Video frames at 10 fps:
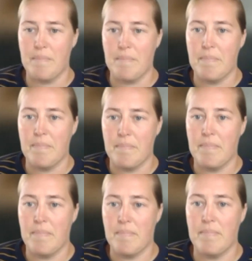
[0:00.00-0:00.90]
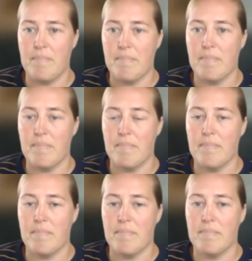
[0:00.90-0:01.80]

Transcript: (silence)